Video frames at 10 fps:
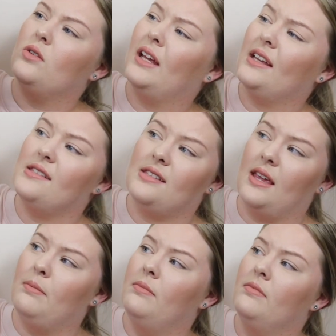called like a
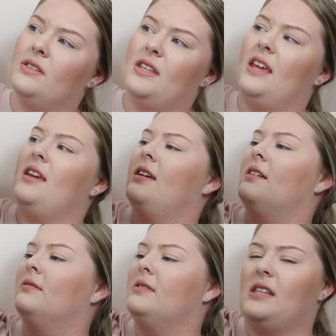
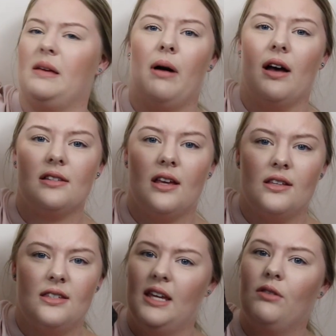
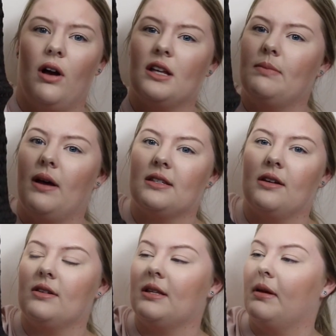seagrass
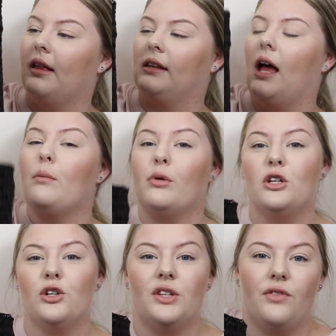basket or something like that. I'm pretty
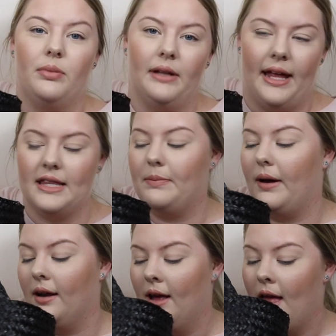sure it's for plants,
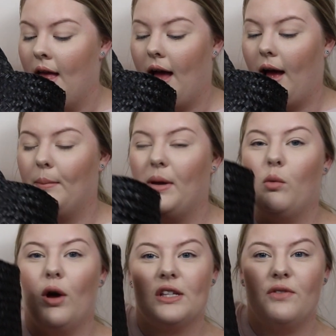but it
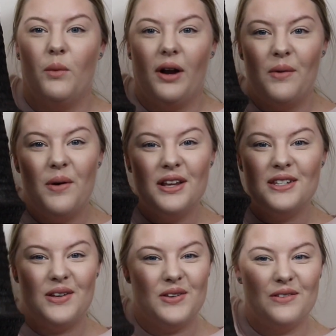works for what I wanted
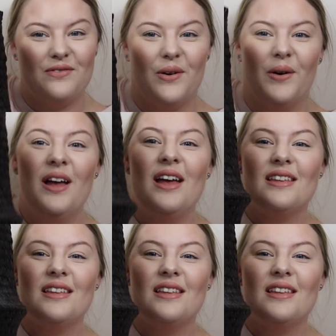to use it for.